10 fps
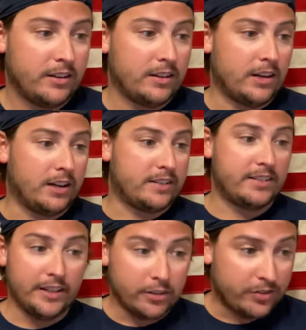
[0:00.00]

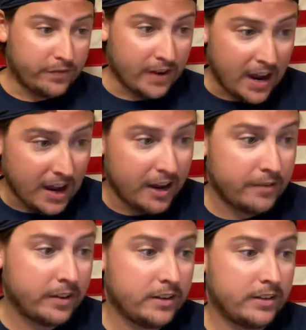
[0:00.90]
Steelers 5,
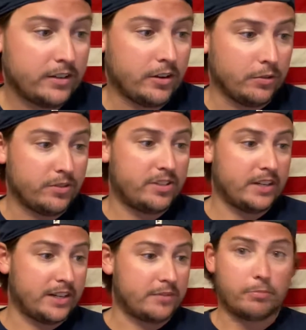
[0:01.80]
Colts
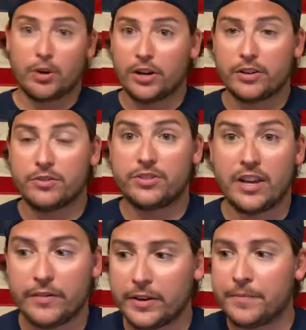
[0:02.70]
6, Broncos
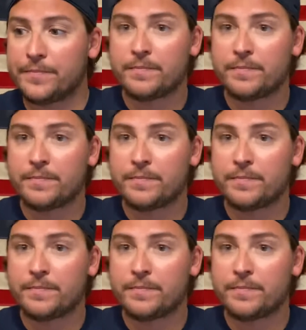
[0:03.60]
7.